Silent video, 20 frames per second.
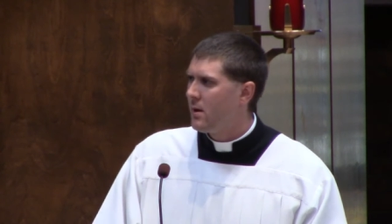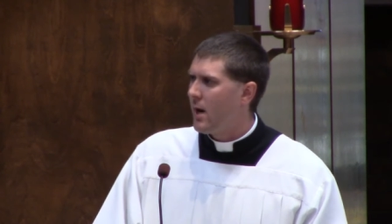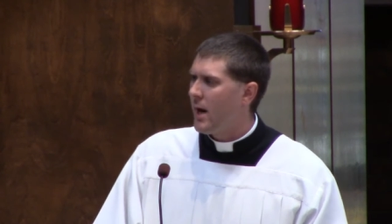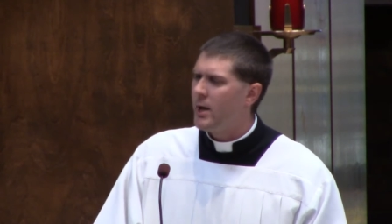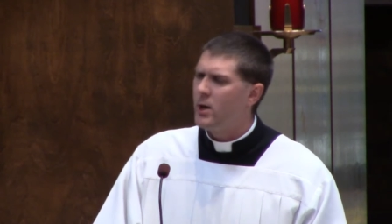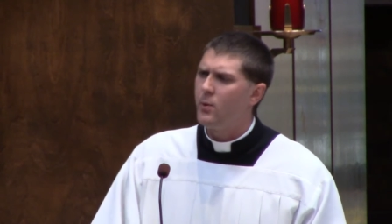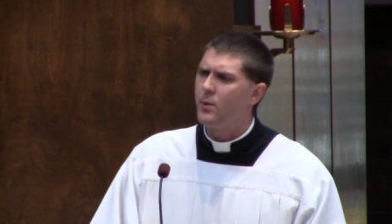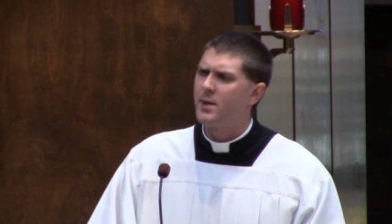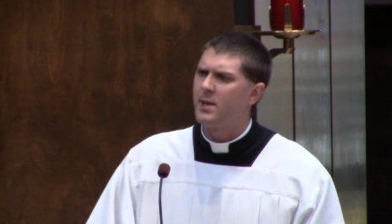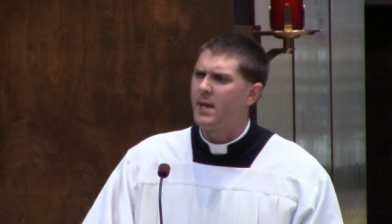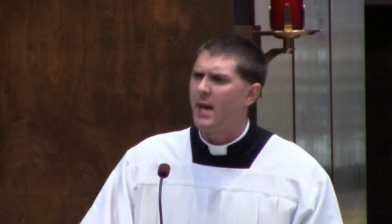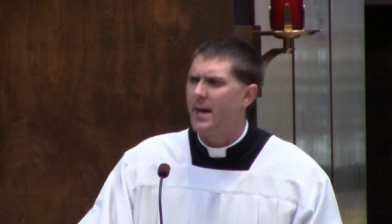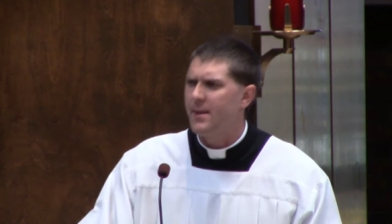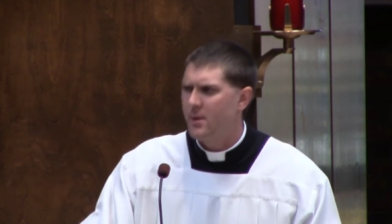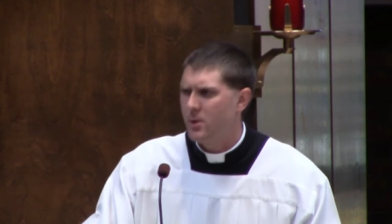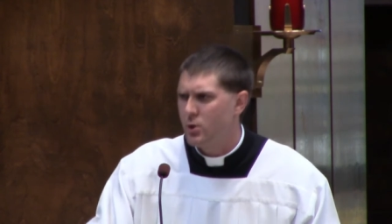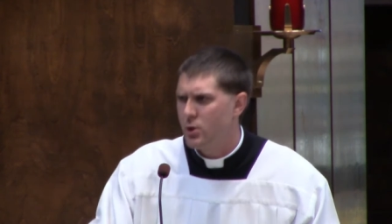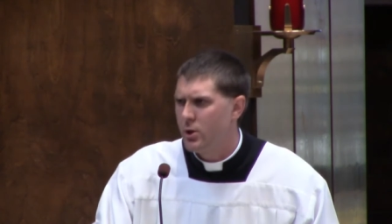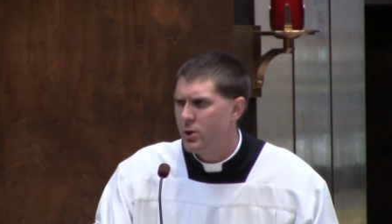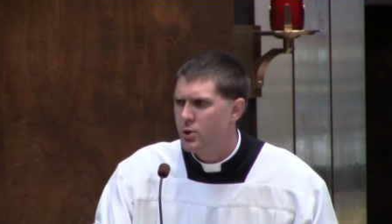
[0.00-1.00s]
I know what the
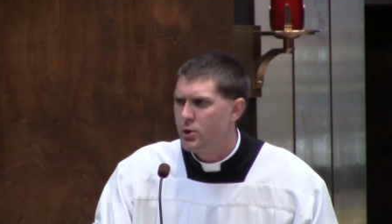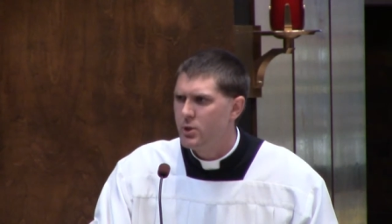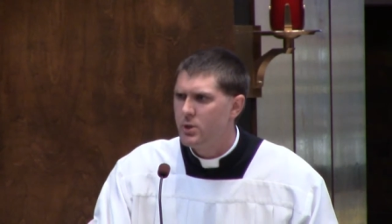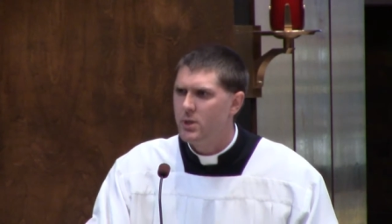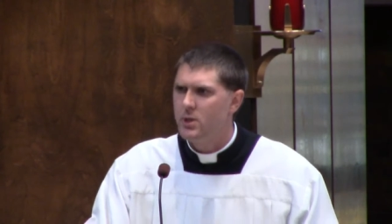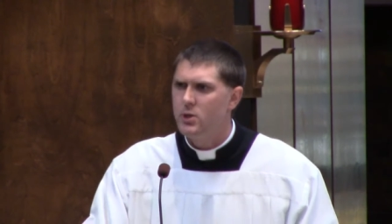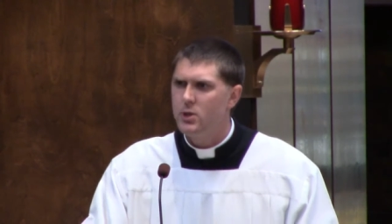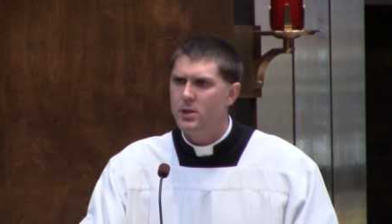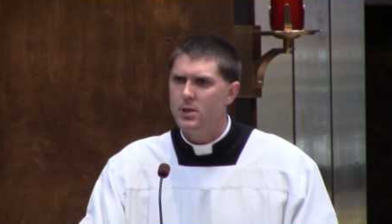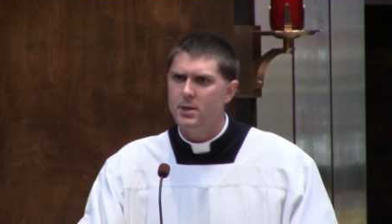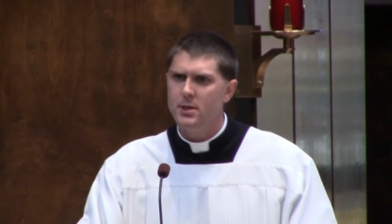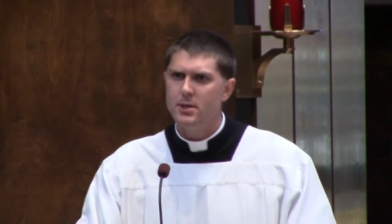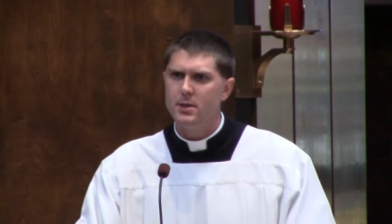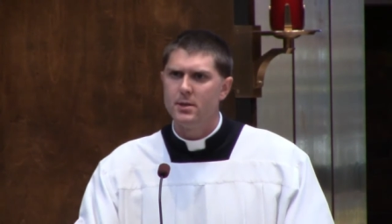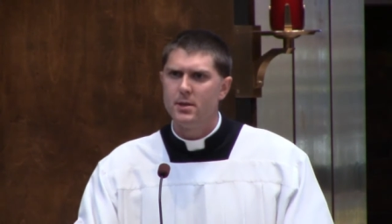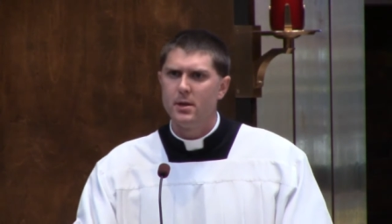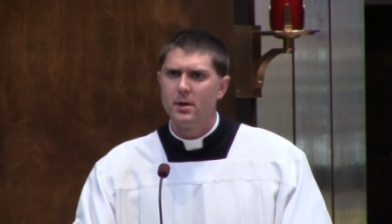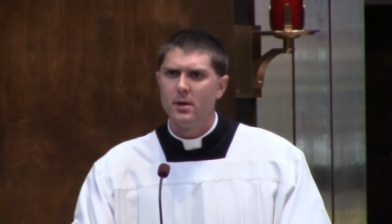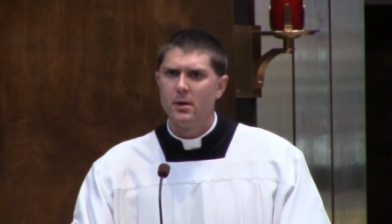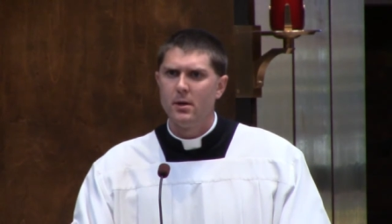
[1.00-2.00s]
Catholic Church teaches.